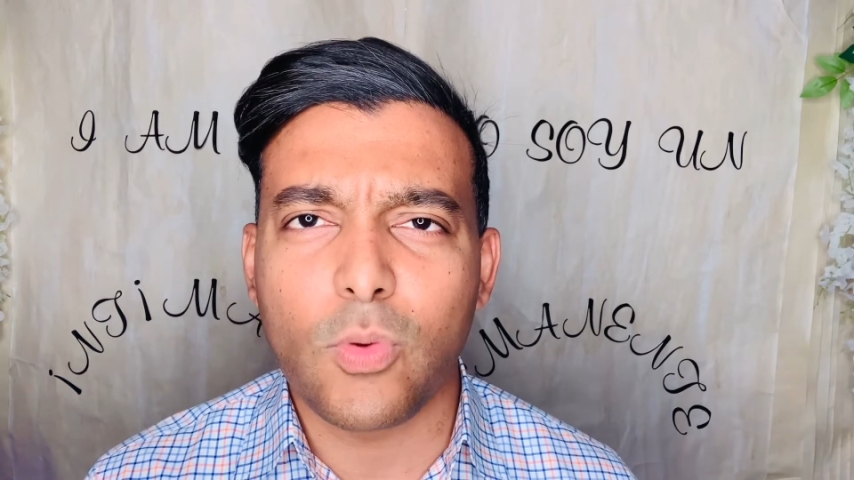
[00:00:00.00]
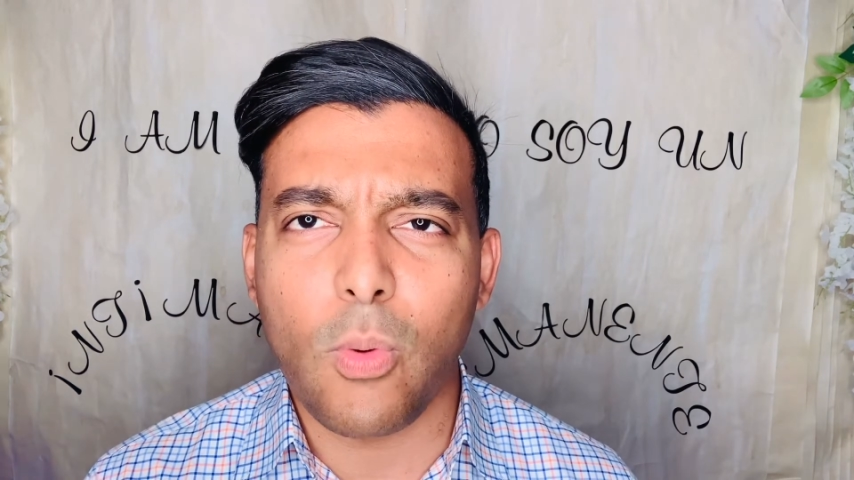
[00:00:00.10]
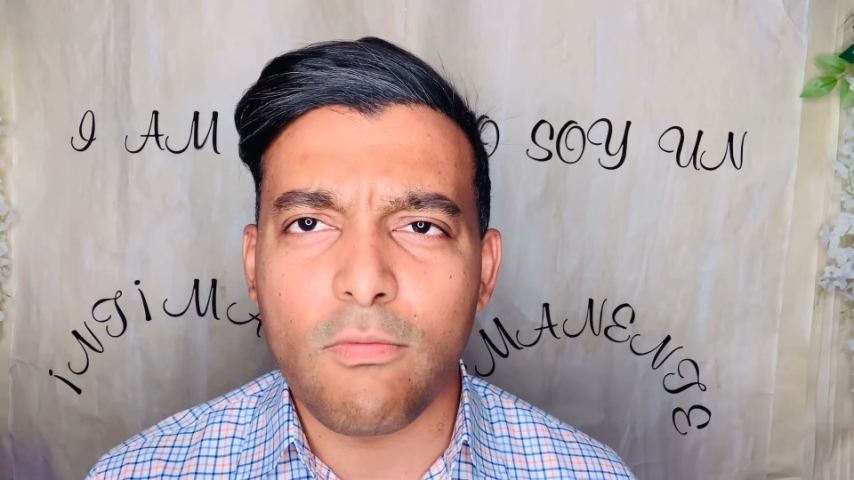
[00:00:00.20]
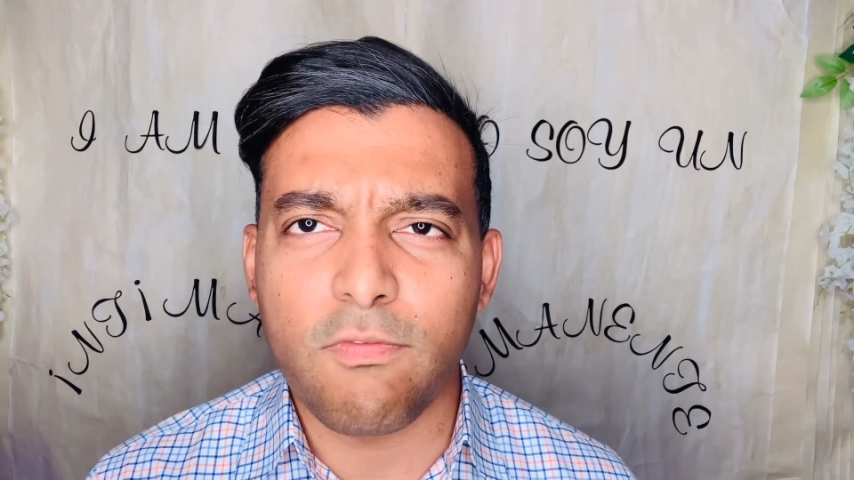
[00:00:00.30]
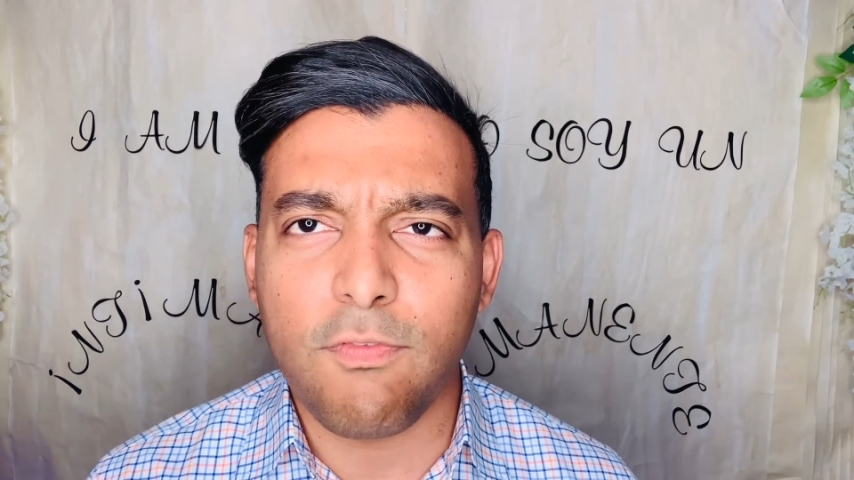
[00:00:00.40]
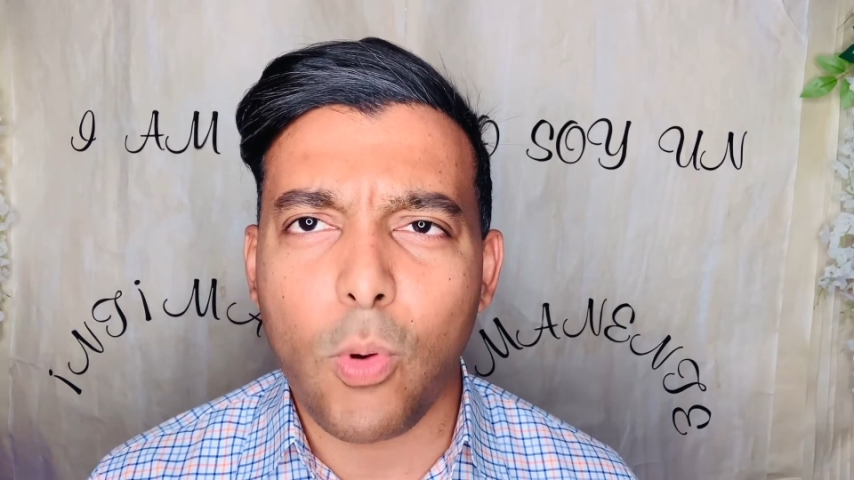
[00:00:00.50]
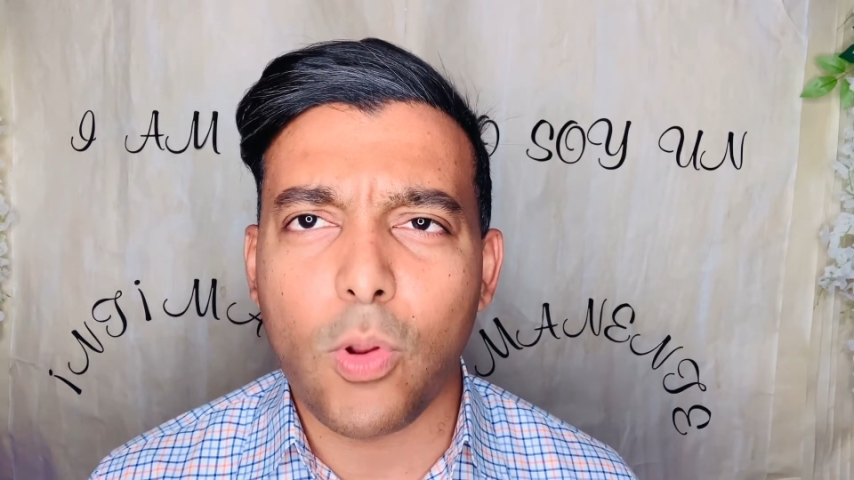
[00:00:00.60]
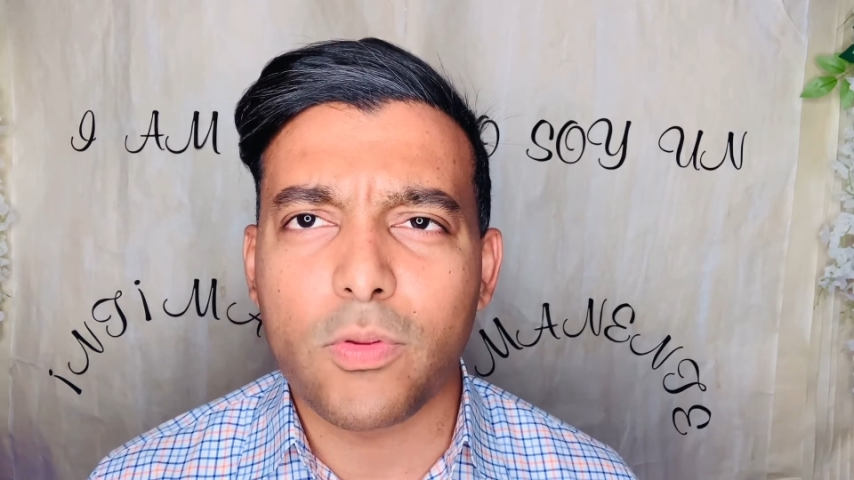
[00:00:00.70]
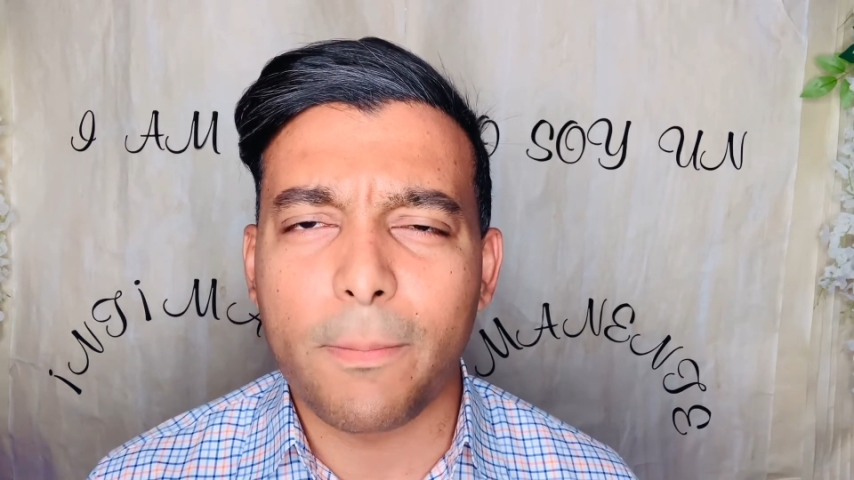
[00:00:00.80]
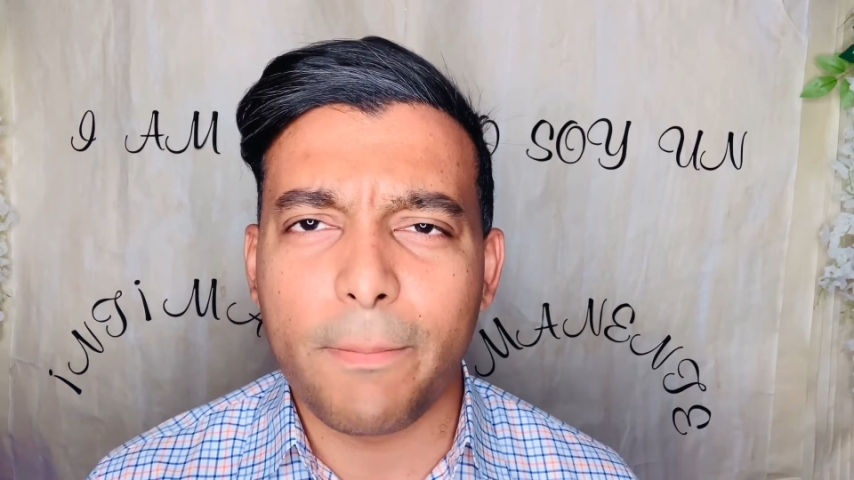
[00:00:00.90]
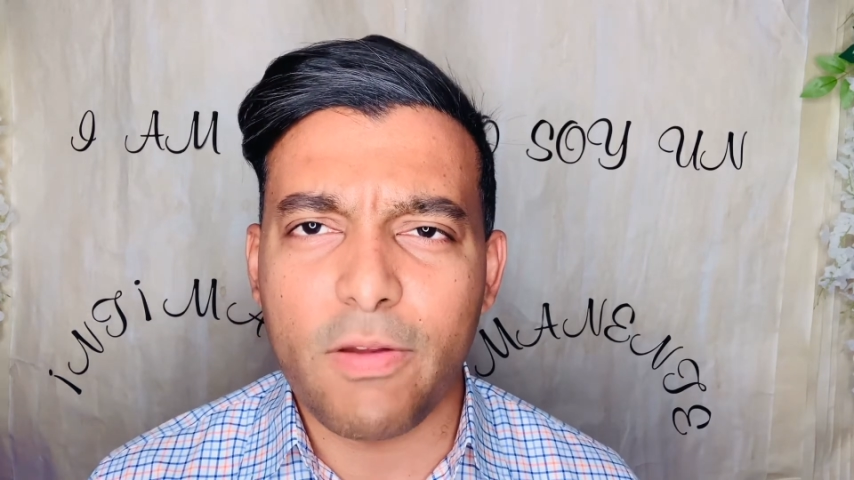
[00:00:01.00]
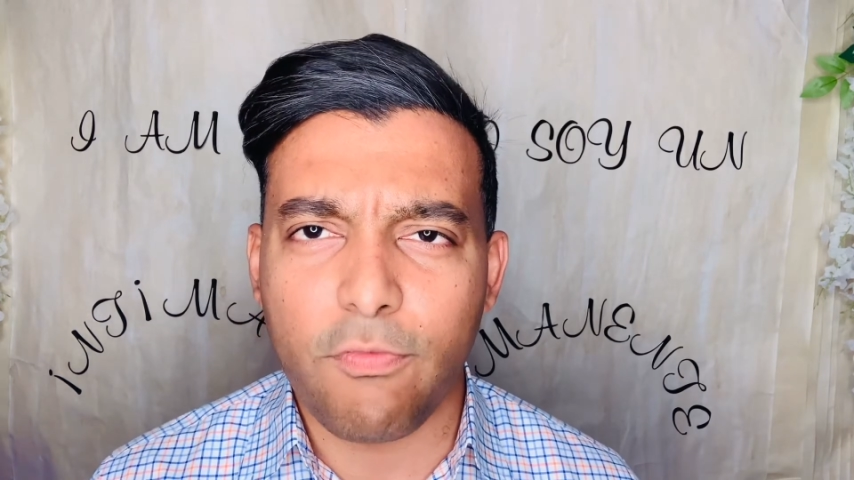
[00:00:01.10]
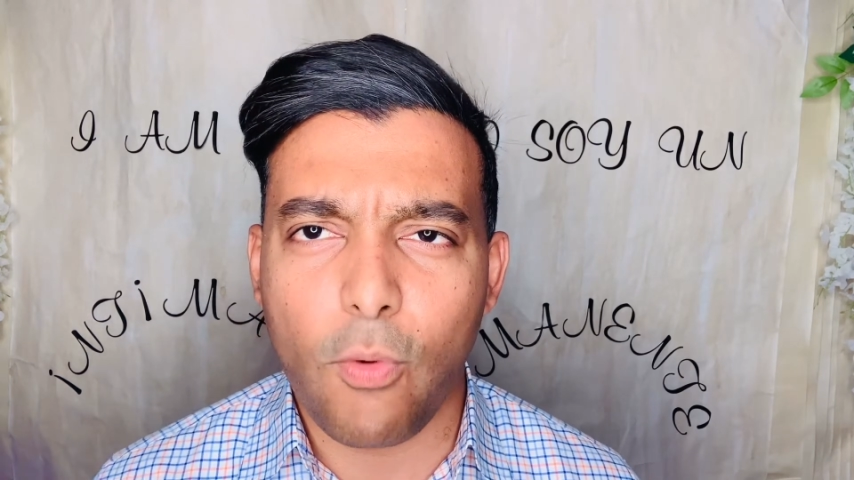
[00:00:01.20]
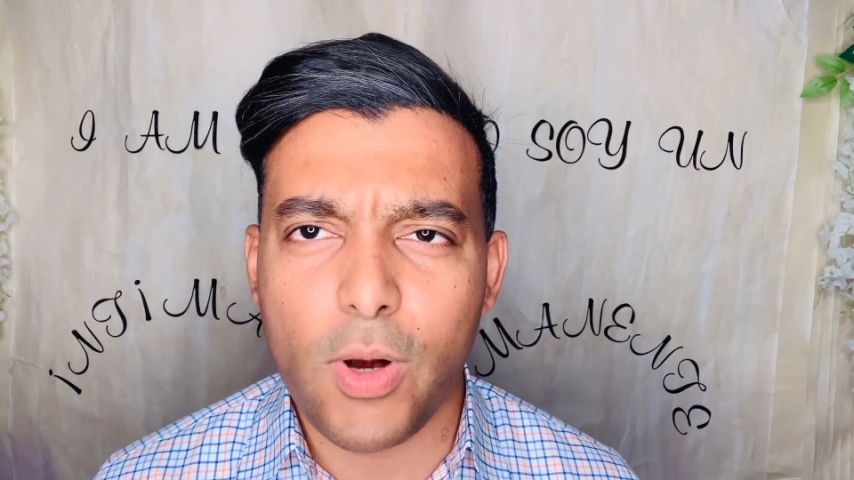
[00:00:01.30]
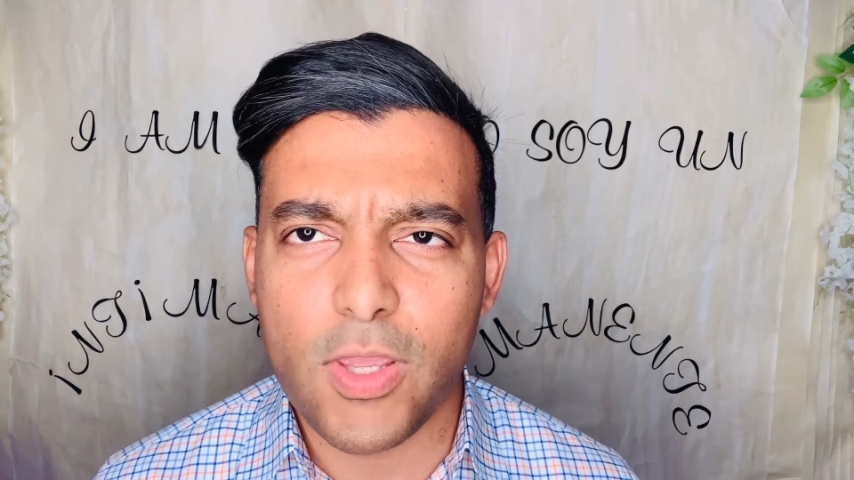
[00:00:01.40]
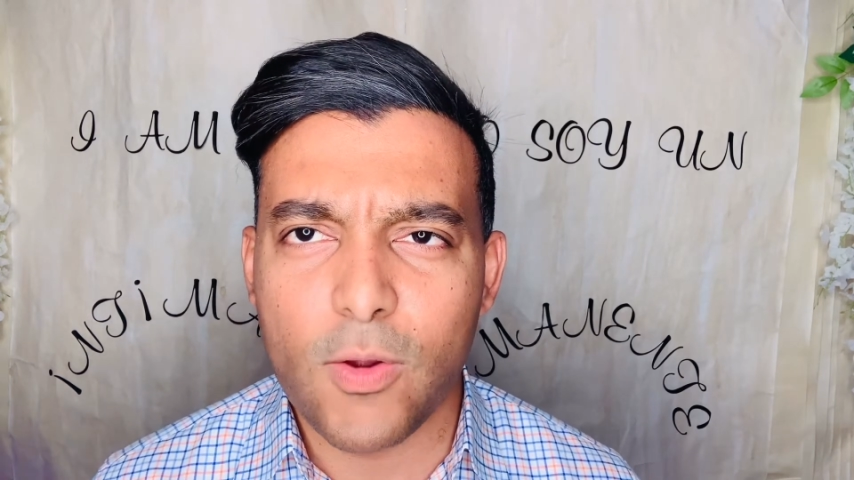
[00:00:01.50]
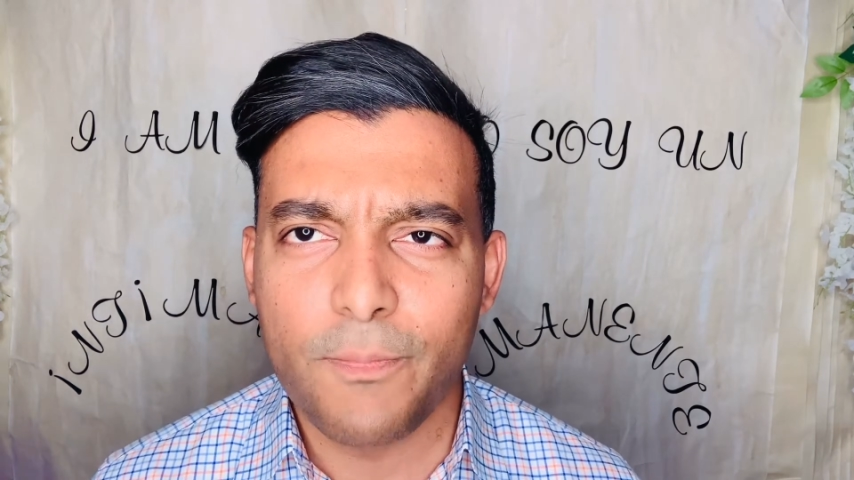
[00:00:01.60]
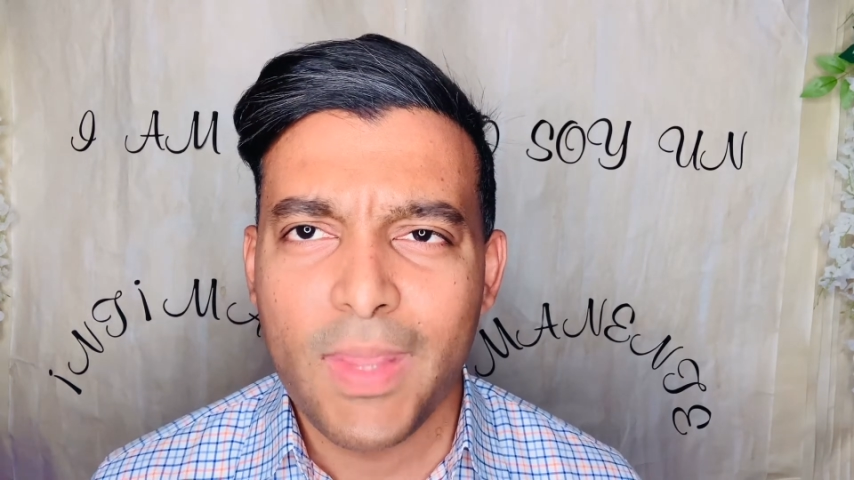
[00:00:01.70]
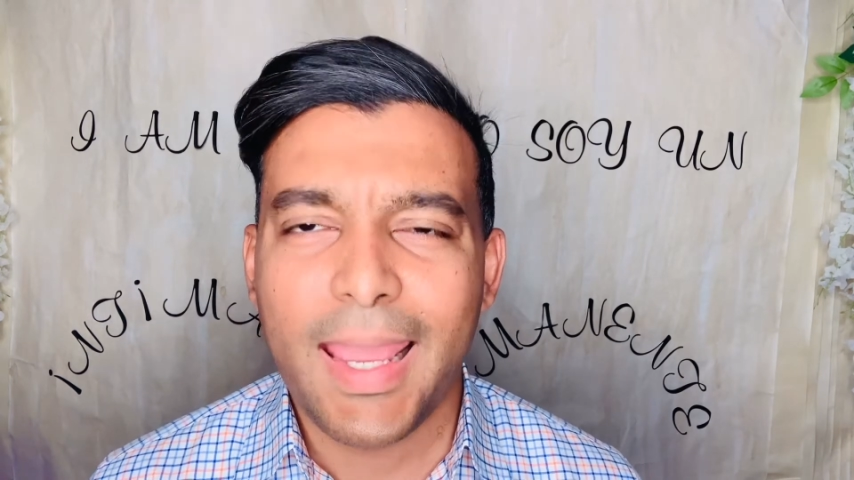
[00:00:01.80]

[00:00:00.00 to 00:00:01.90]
to unfold before you.